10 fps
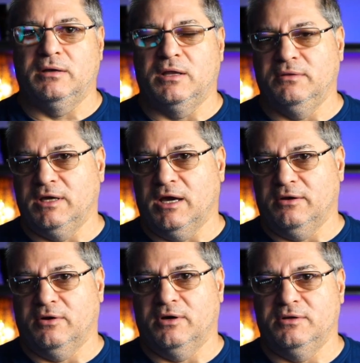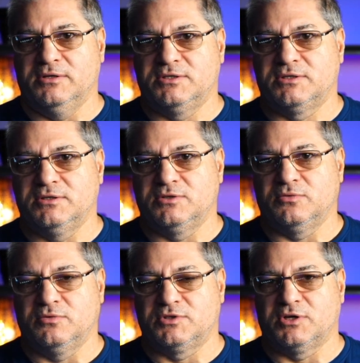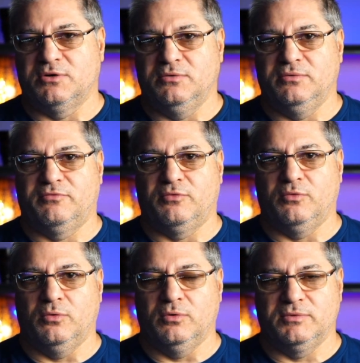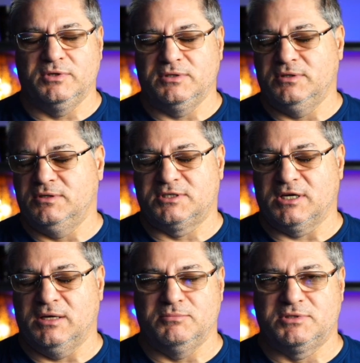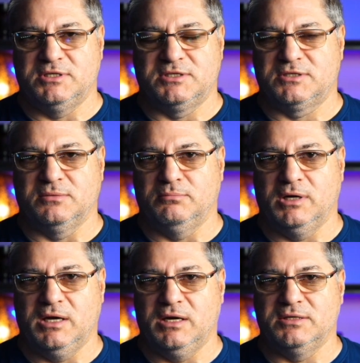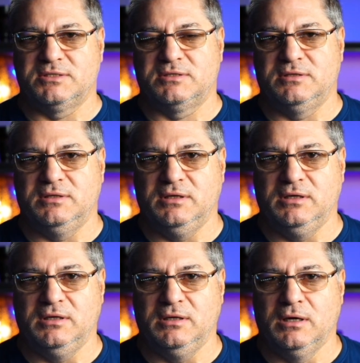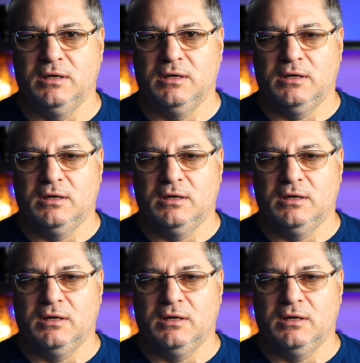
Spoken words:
And the A9 is also for the same system as the